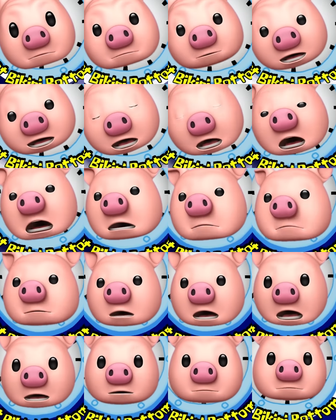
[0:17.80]
at Bikini
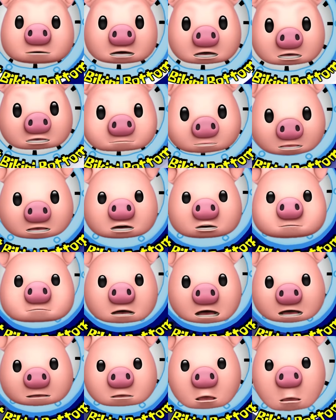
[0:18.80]
Bottom, the
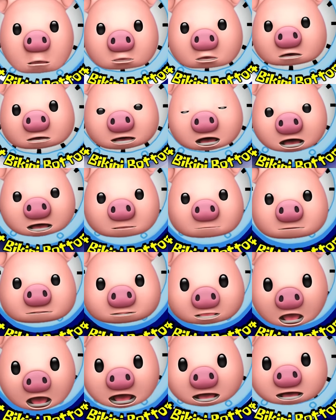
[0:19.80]
SpongeBob horror game
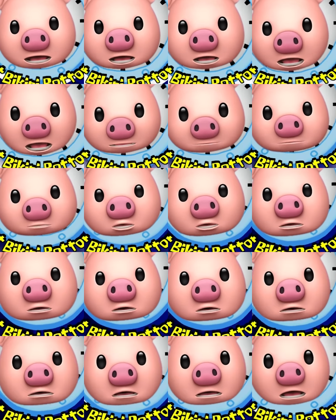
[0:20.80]
that
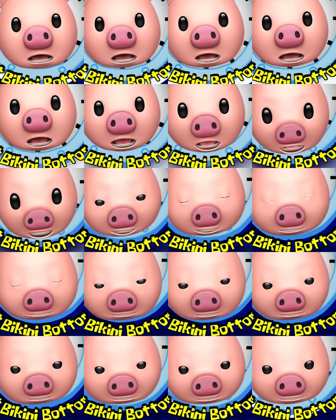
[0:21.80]
never
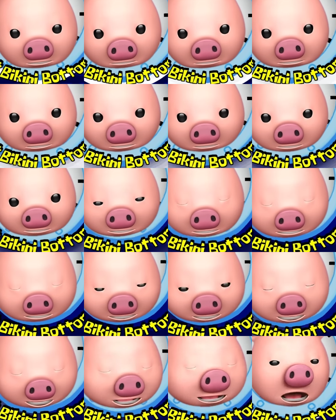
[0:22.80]
ends.
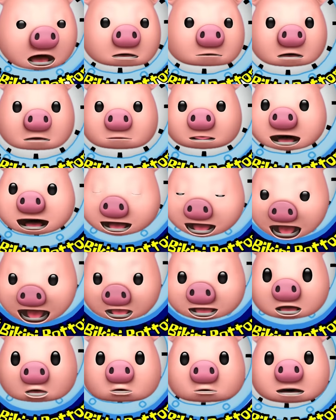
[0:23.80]
I, I, mean, I
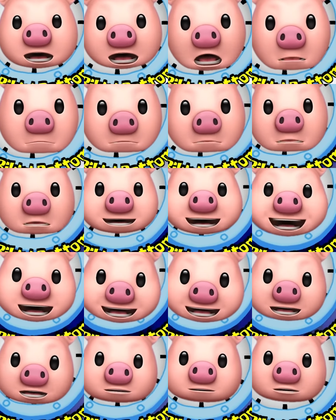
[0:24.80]
had to create a
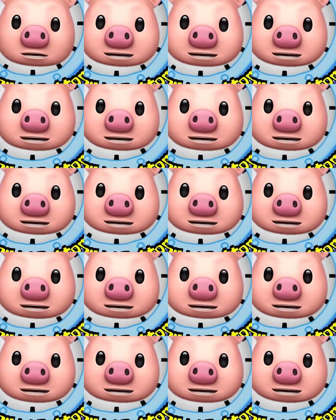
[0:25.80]
playlist